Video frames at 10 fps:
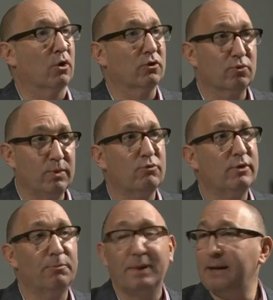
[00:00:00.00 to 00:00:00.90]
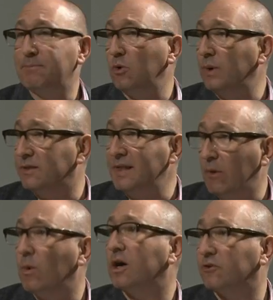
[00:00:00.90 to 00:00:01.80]
models with real people, with
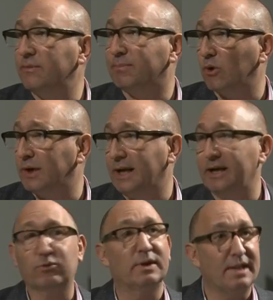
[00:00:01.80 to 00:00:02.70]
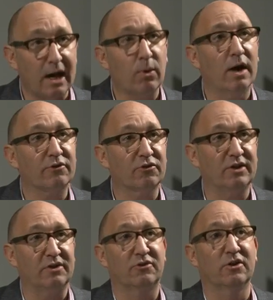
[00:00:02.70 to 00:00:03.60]
networks of employees, with networks of
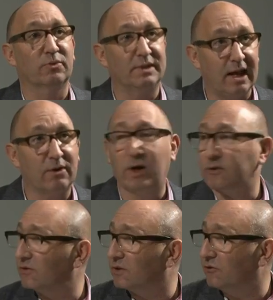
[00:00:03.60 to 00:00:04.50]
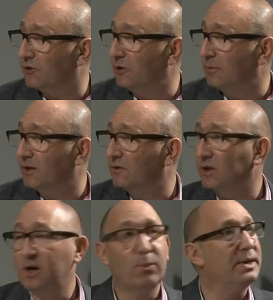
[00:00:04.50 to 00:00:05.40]
citizens, with networks of
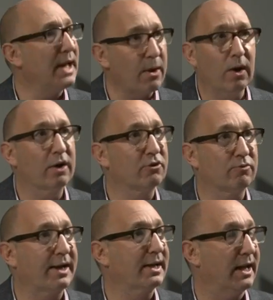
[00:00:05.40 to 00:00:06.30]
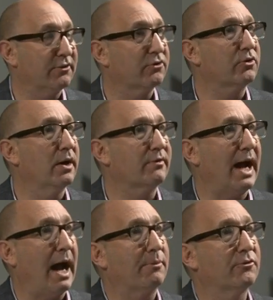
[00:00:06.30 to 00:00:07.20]
consumers, with networks of regulators, whoever
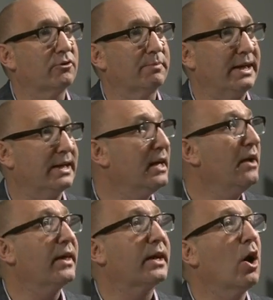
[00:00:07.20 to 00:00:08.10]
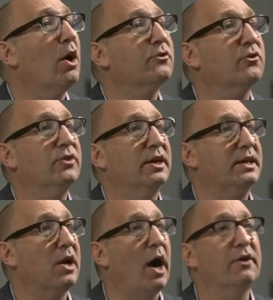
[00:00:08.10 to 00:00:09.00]
it happens to be. They can't just
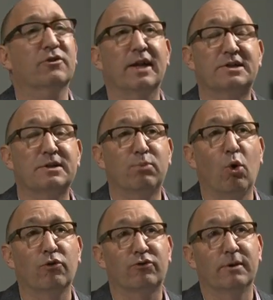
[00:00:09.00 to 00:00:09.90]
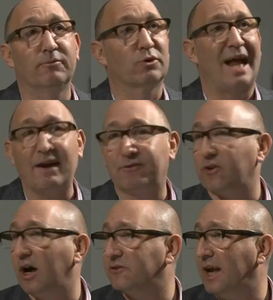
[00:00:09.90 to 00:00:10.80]
sit in isolated boardrooms or in
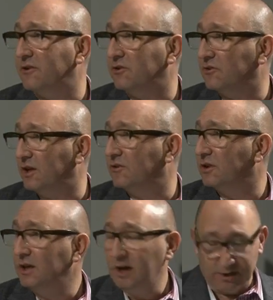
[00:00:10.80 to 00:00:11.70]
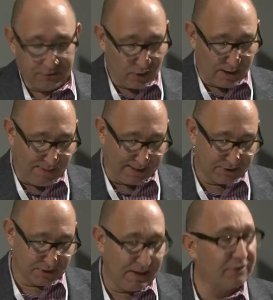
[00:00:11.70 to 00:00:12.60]
advertising agencies and try and
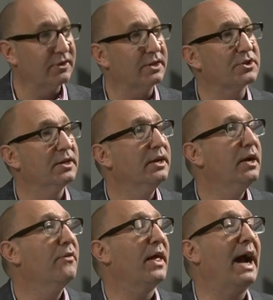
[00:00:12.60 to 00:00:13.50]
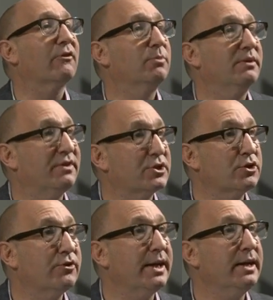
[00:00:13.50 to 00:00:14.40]
manage the message. They have to be
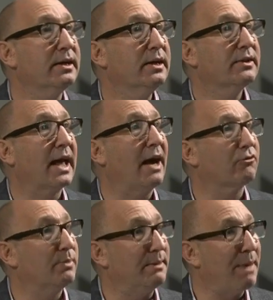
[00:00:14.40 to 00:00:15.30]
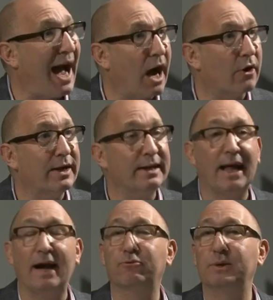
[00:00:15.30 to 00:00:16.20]
visionary, they have to be empowering,
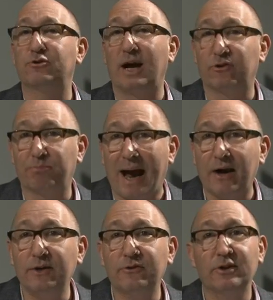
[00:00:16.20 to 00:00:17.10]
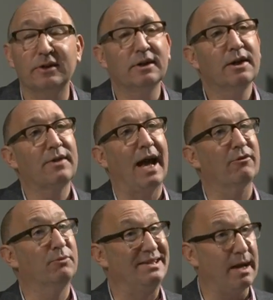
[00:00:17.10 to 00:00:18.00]
they have to be transparent, they
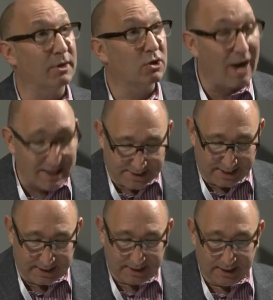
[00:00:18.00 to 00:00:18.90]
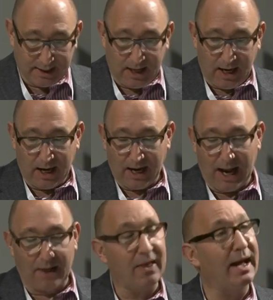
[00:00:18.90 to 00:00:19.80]
have to be democratic,
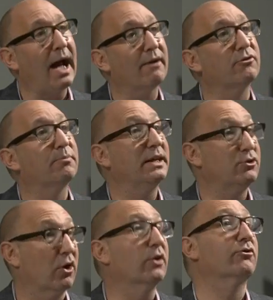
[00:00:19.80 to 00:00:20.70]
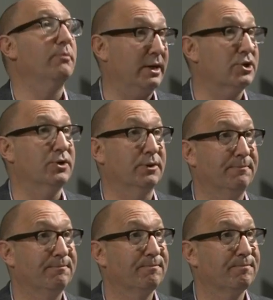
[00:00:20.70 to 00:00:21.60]
and they have to be transformational.
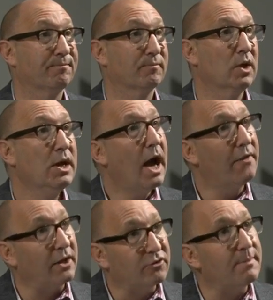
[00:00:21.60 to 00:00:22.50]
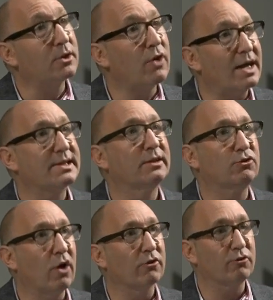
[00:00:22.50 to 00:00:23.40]
And that democratic
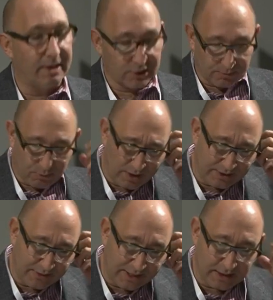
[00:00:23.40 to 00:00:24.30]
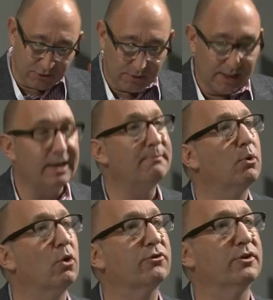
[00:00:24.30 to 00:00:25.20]
and transformational point, I think, is really
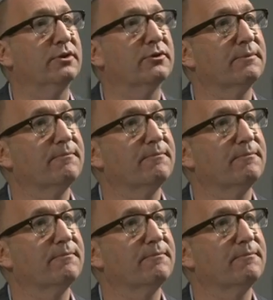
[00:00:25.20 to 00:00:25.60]
important.